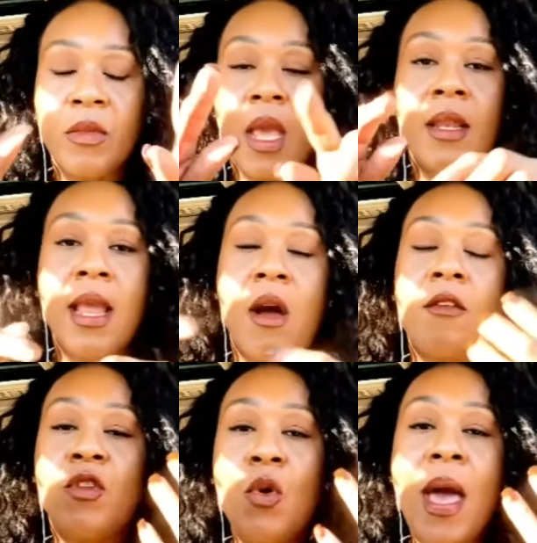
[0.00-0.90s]
Now,
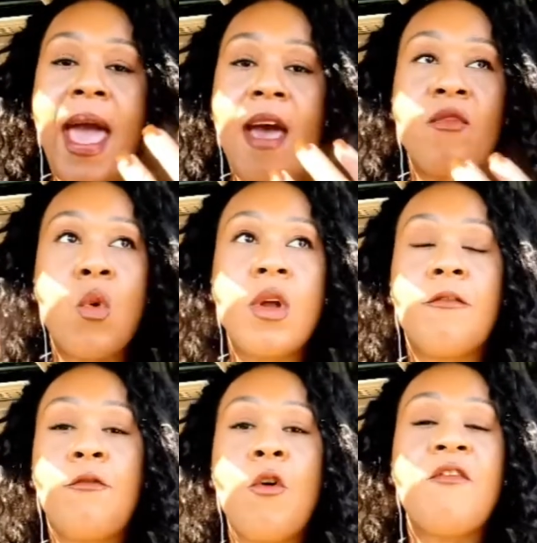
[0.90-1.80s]
if you have on a
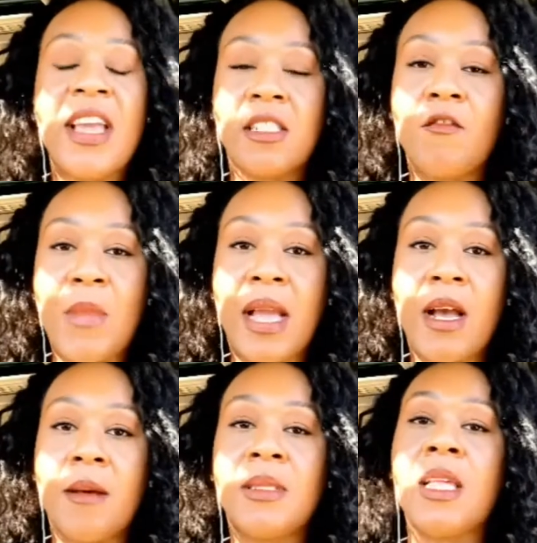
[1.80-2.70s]
full face of
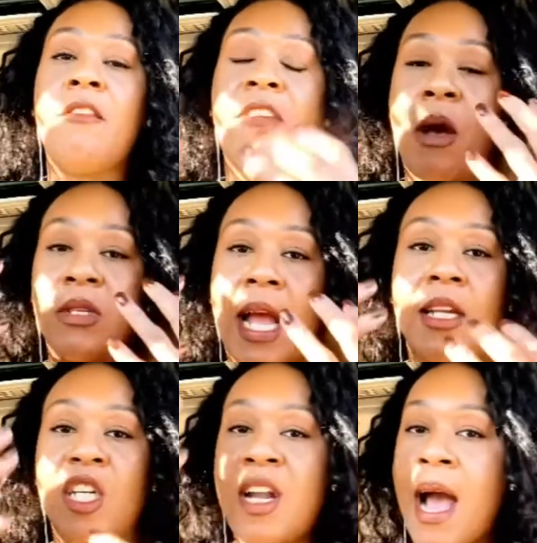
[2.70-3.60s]
makeup, say
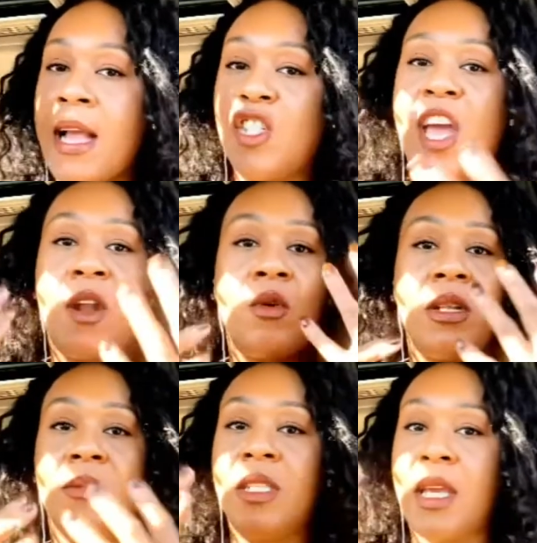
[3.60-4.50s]
foundation, eyeshadow,
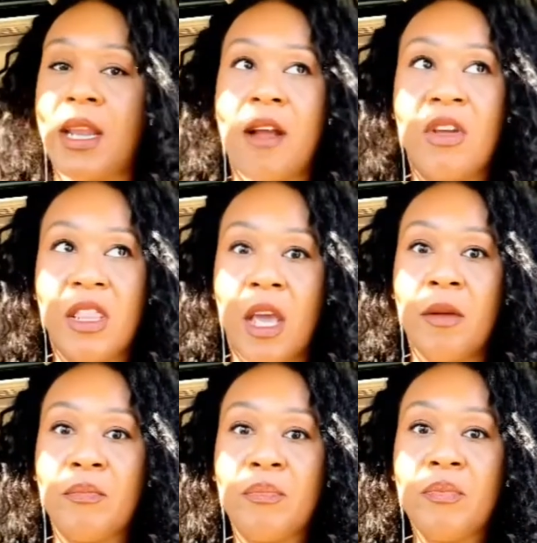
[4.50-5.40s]
lipstick, and everything,
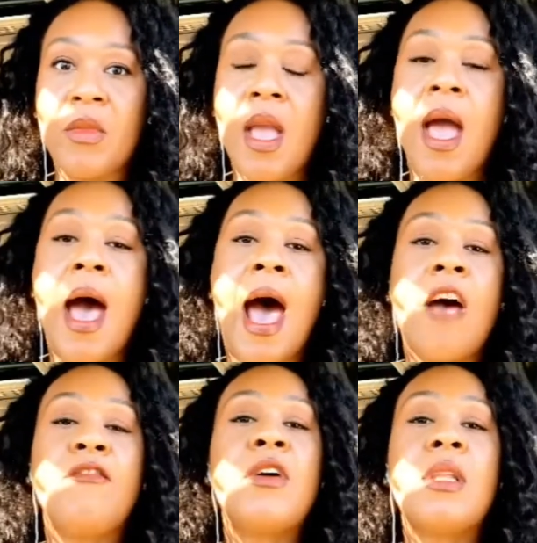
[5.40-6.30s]
I
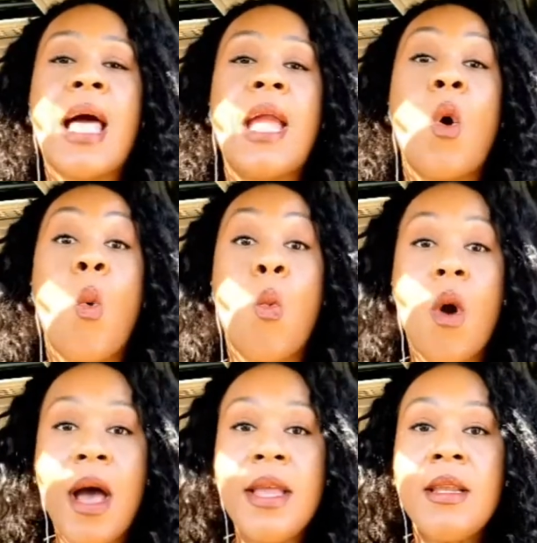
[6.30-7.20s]
feel like
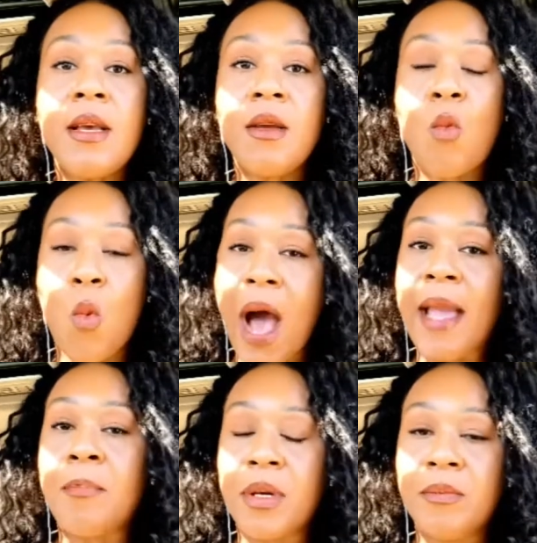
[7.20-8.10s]
one
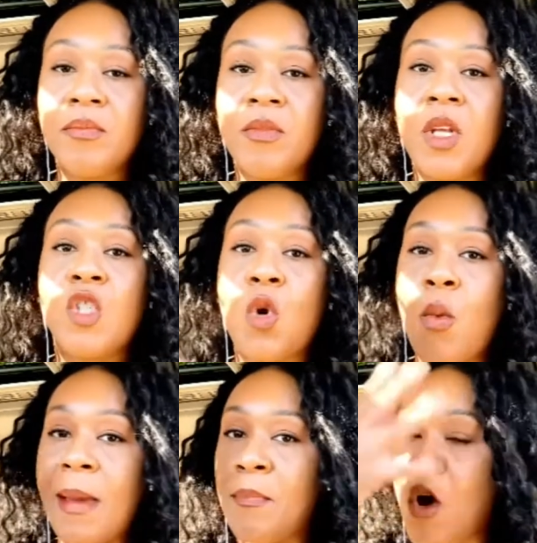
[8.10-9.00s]
wipe should
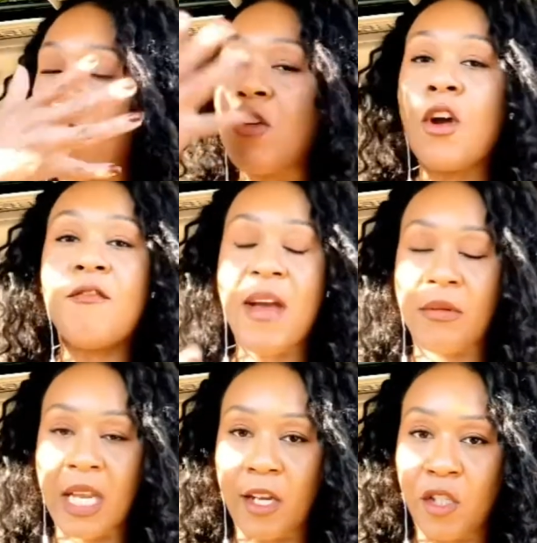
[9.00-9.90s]
wipe off your
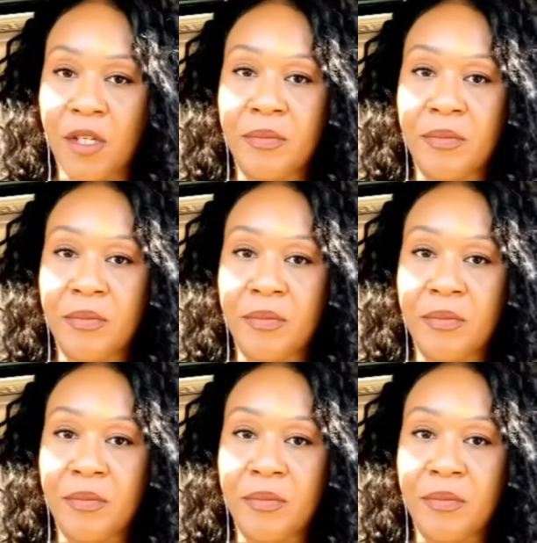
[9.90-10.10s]
foundation,